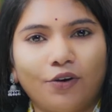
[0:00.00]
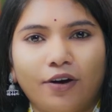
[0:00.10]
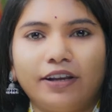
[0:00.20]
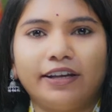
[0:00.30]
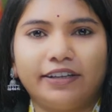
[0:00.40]

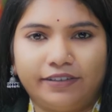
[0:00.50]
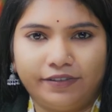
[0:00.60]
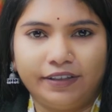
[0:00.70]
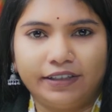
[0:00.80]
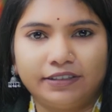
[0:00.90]
all are
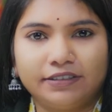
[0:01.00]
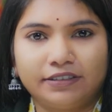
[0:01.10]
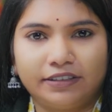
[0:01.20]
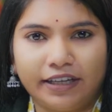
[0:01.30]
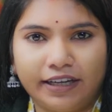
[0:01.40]
aware
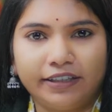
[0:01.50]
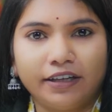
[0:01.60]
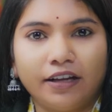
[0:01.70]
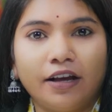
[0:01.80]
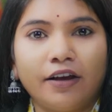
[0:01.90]
that
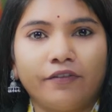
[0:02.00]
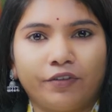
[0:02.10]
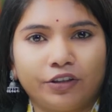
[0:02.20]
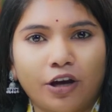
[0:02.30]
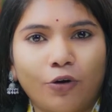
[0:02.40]

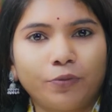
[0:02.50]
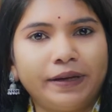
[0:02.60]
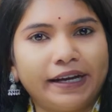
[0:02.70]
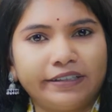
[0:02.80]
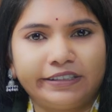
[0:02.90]
without
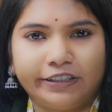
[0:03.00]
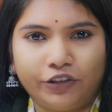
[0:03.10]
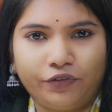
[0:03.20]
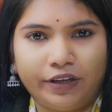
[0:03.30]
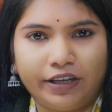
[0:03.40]
BIS
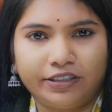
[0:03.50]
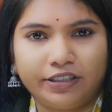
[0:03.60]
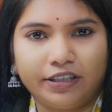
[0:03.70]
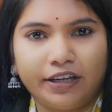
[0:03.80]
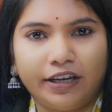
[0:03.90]

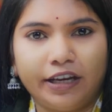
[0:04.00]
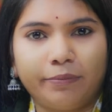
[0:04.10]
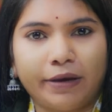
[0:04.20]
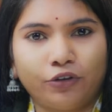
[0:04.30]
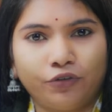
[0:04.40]
certification, a
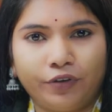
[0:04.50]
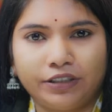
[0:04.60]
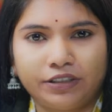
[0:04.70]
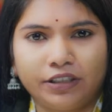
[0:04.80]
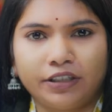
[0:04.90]

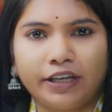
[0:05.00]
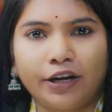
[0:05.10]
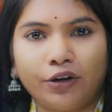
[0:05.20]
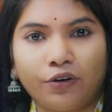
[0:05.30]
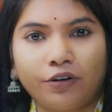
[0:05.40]
manufacturer
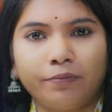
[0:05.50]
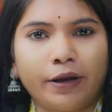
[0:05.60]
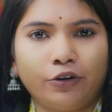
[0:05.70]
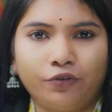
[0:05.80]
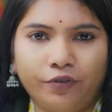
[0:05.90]
cannot
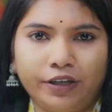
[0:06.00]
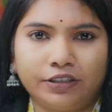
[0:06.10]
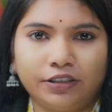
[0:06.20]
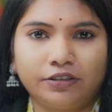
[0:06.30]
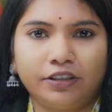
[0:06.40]

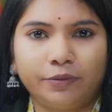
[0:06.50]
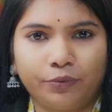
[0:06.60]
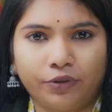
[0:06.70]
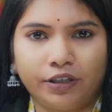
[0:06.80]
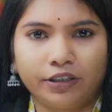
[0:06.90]
manufacture their
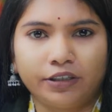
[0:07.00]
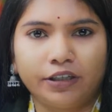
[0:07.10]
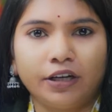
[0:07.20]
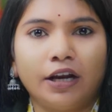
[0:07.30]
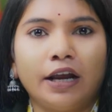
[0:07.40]
product
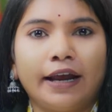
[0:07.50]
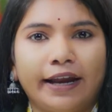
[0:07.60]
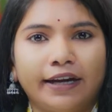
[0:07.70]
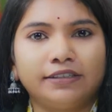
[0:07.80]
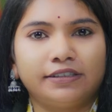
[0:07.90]

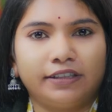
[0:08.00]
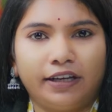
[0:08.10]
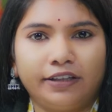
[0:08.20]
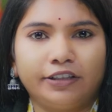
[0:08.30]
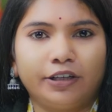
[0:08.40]
and
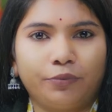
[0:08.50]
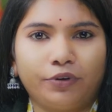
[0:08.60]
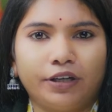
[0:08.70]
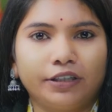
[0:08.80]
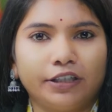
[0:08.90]
selling their
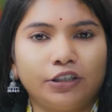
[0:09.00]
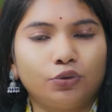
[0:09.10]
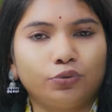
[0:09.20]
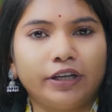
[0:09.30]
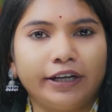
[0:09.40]
product
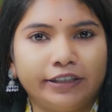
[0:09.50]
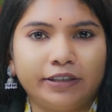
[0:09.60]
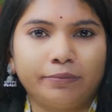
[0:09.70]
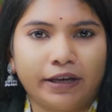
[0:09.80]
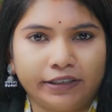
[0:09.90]
into the
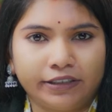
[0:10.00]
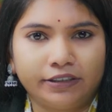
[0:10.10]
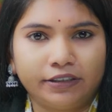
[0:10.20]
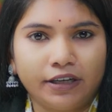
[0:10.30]
Indian market.